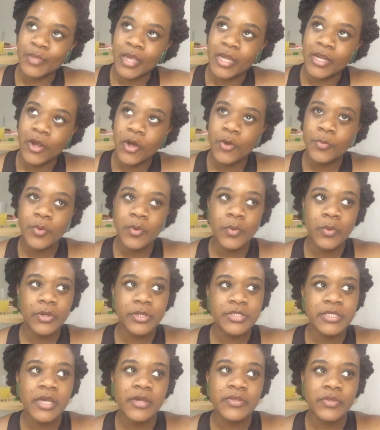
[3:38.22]
And I hope it
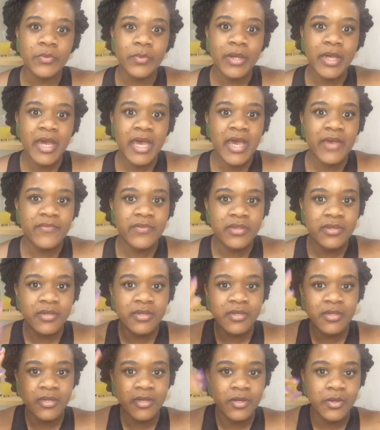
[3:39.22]
works out the way I have it
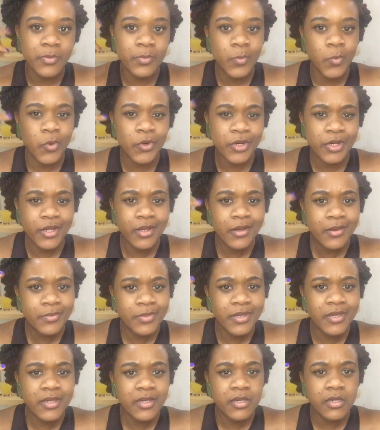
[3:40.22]
working
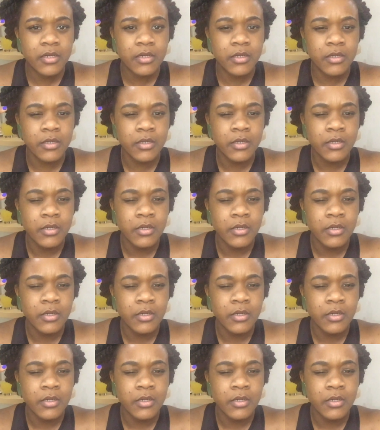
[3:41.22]
up here.